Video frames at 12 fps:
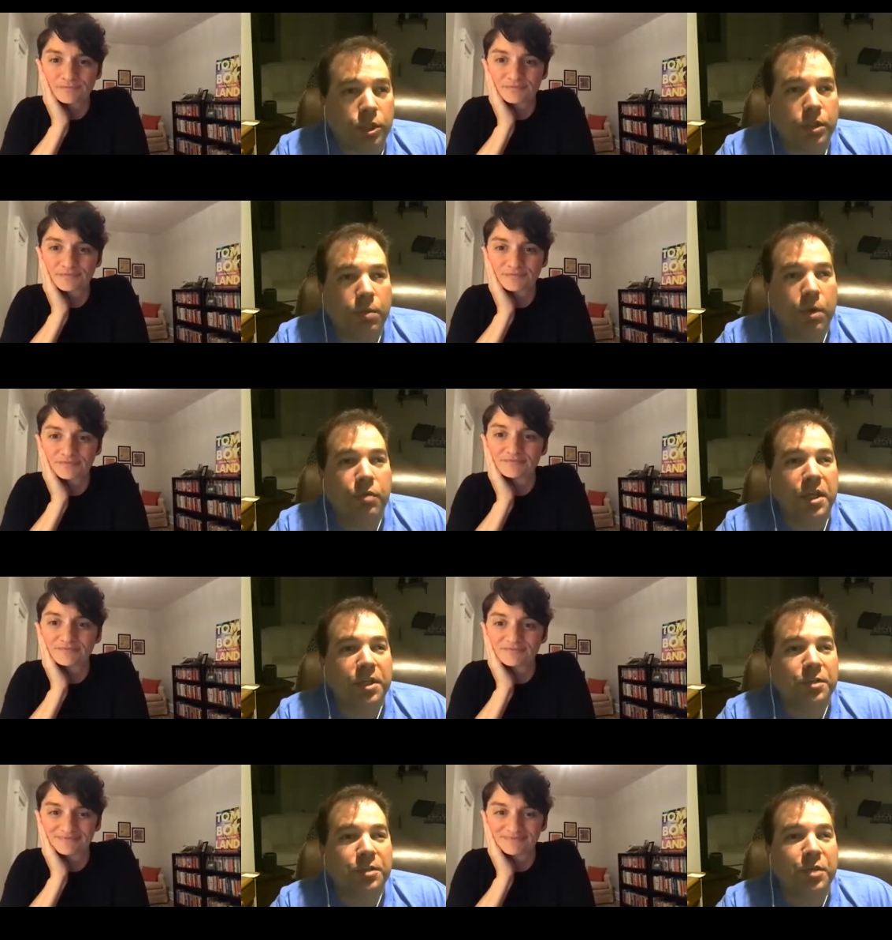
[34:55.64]
Speaker 1: some of
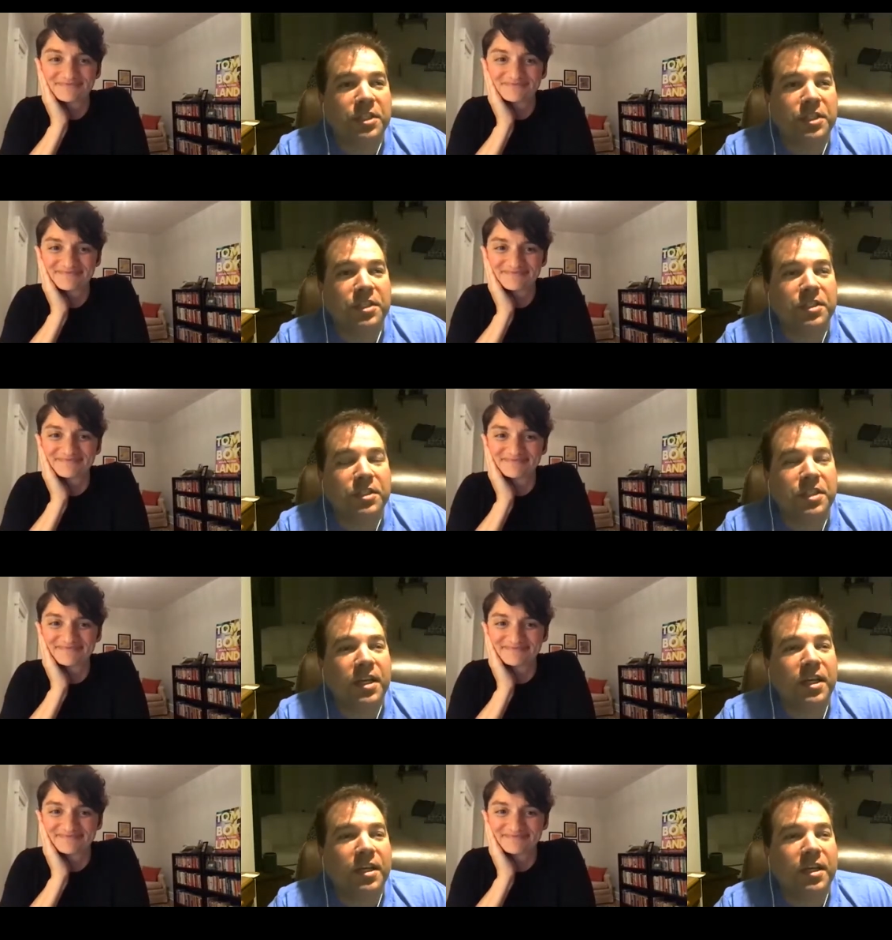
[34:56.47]
these pieces
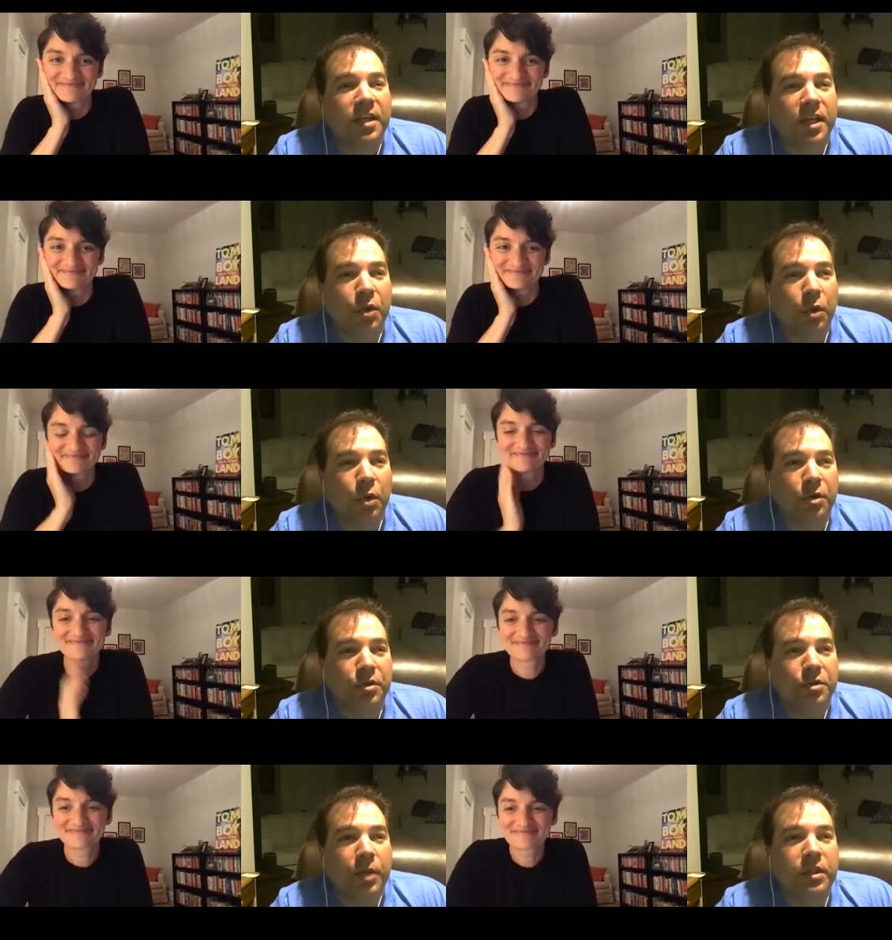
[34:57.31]
in order
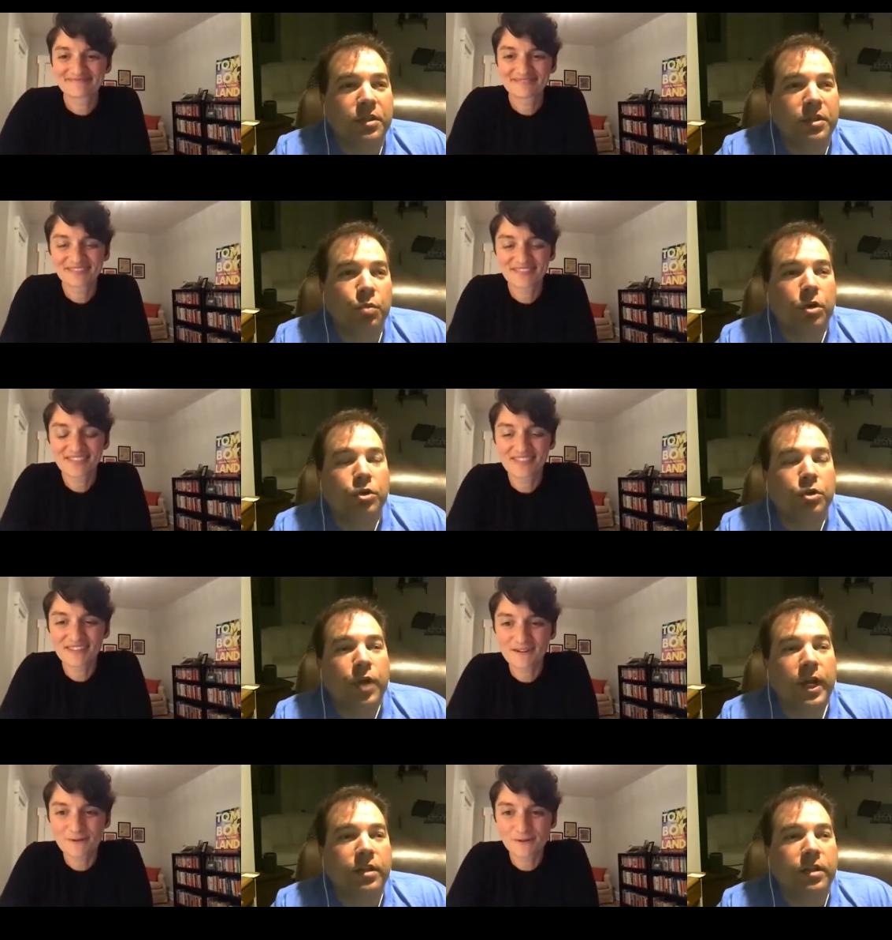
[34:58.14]
to make this more
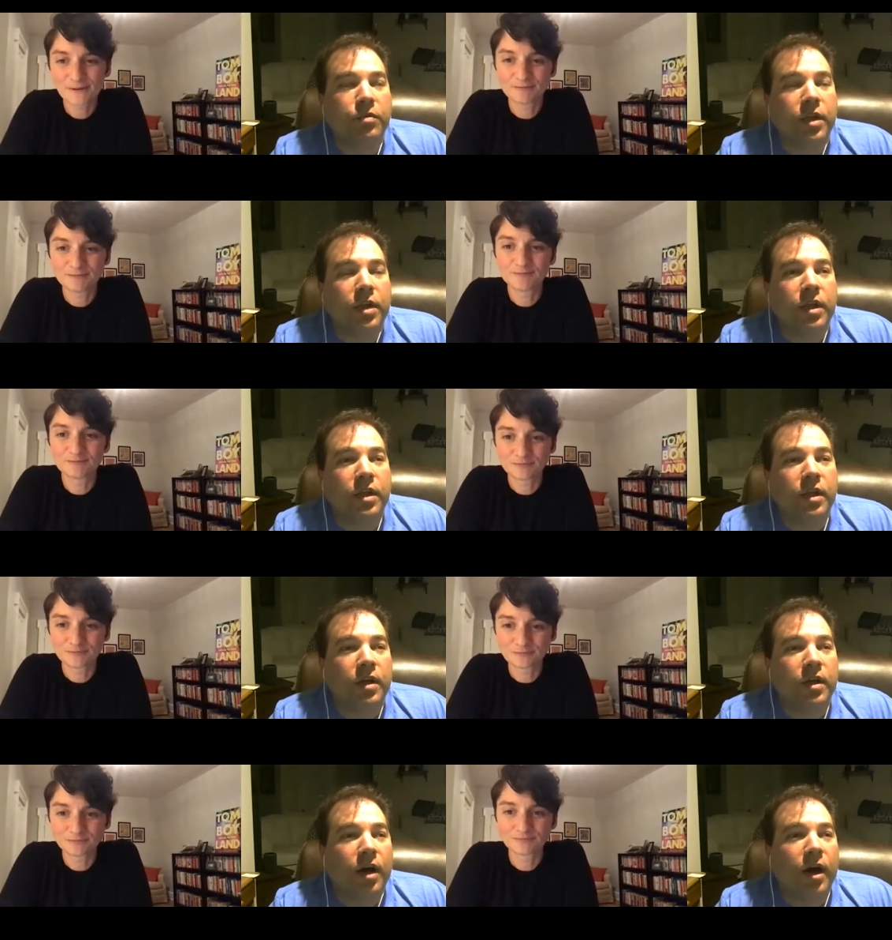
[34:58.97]
attractive.
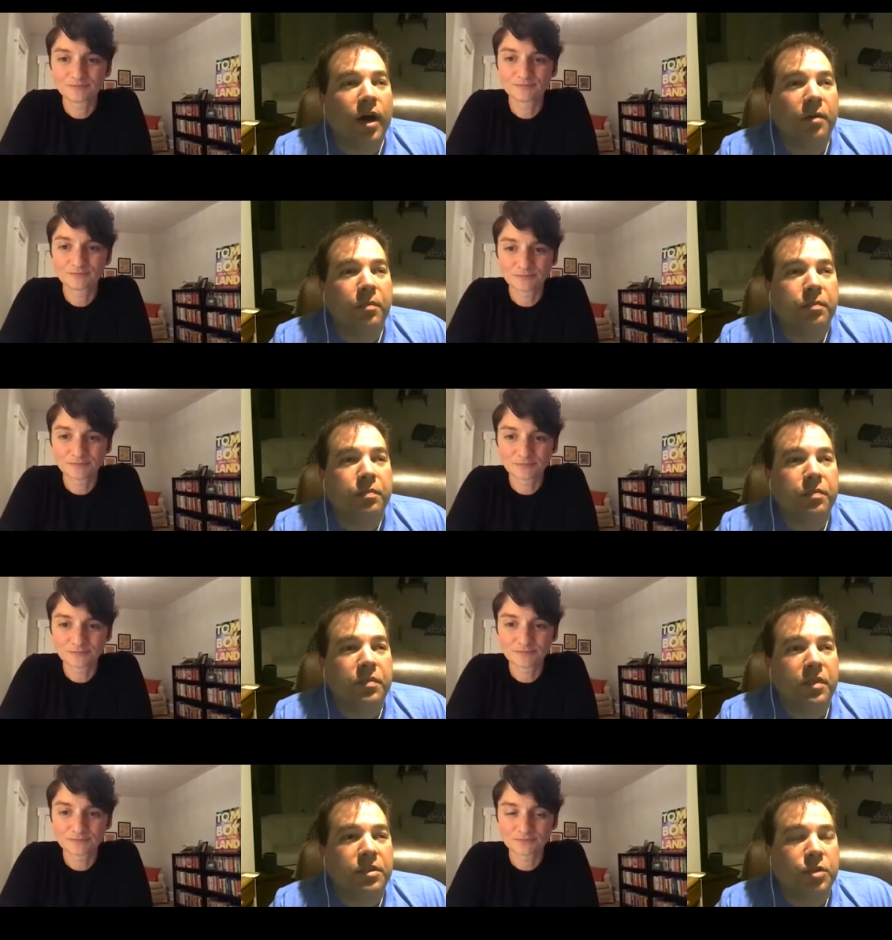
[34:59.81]
Um,
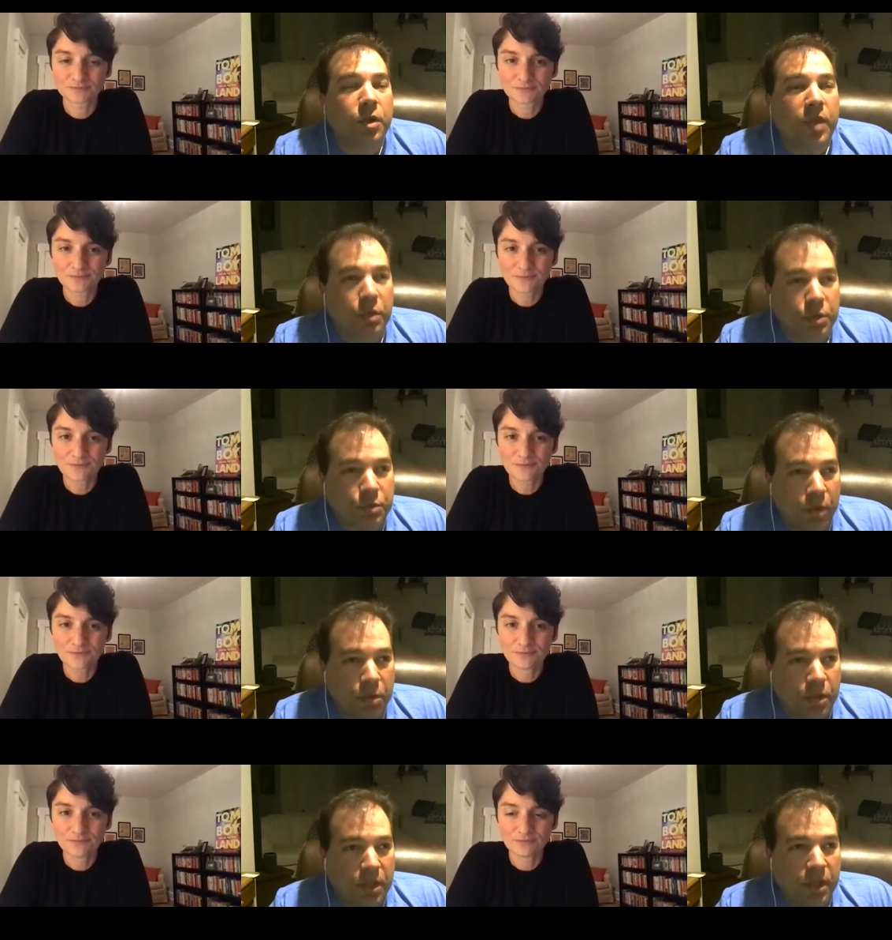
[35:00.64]
so that was
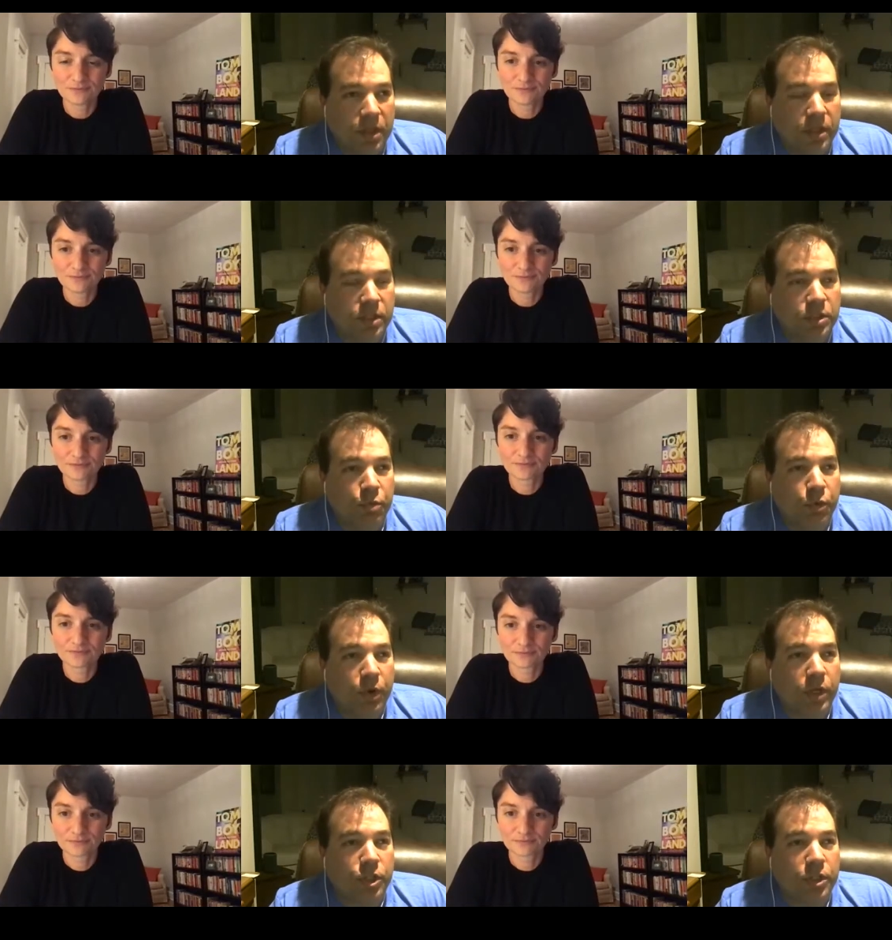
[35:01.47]
probably the
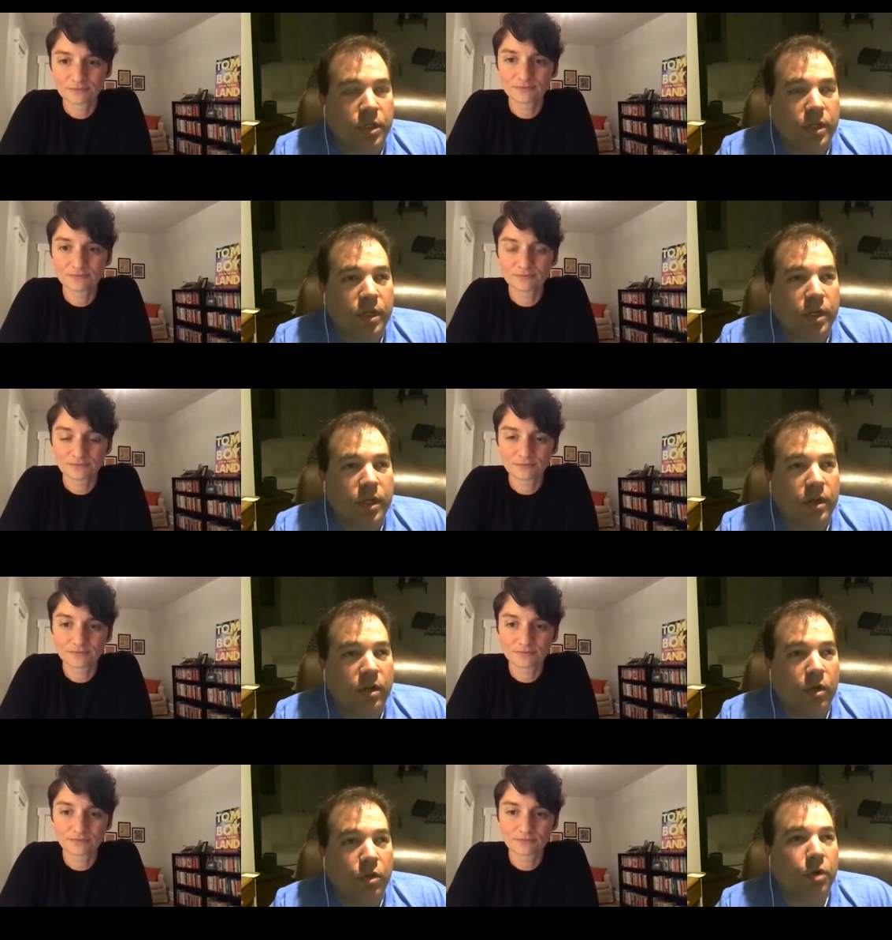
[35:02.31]
inspiration,
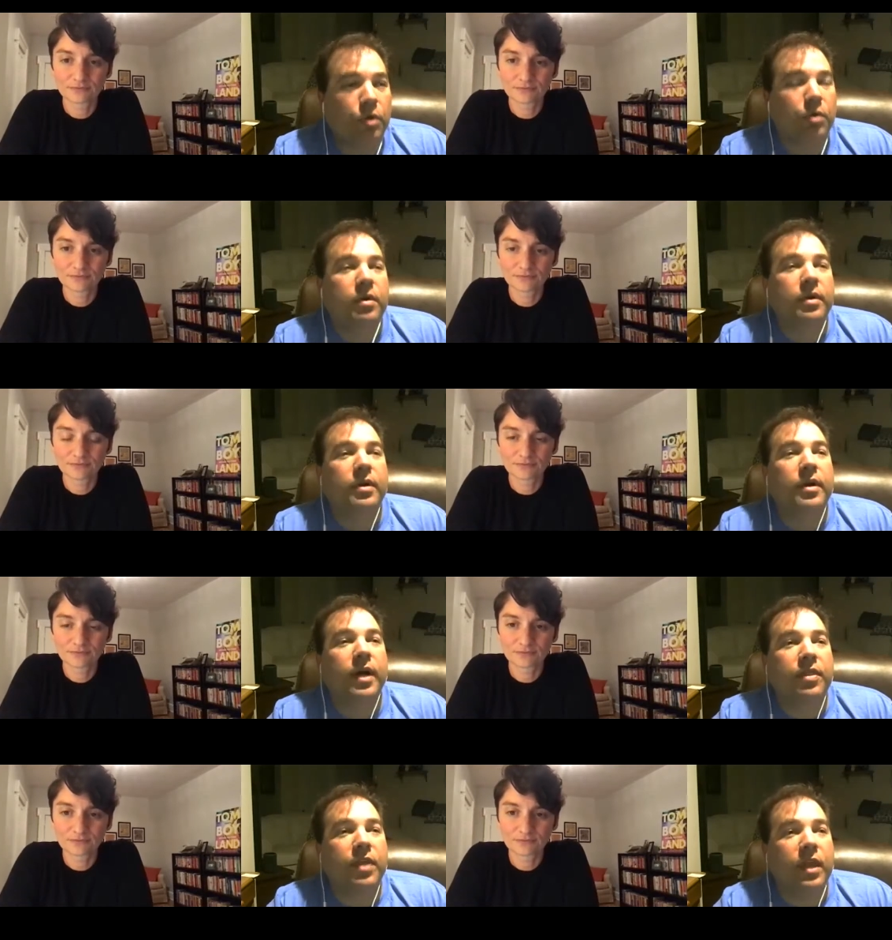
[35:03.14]
although
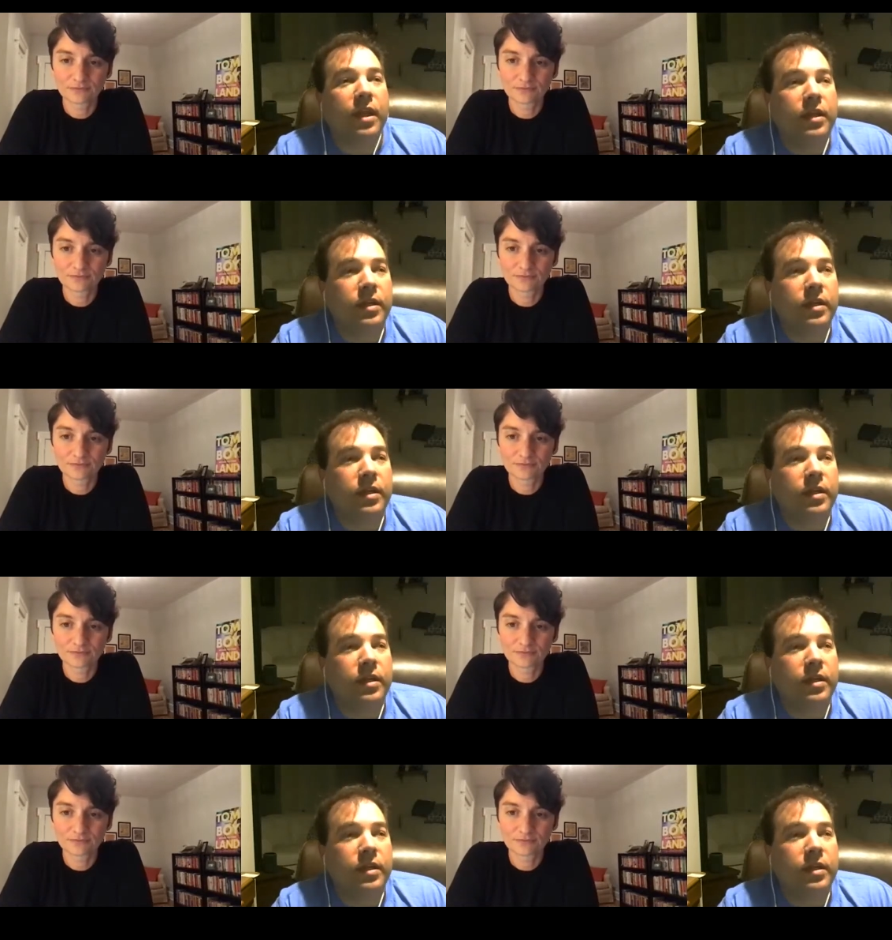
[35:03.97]
I think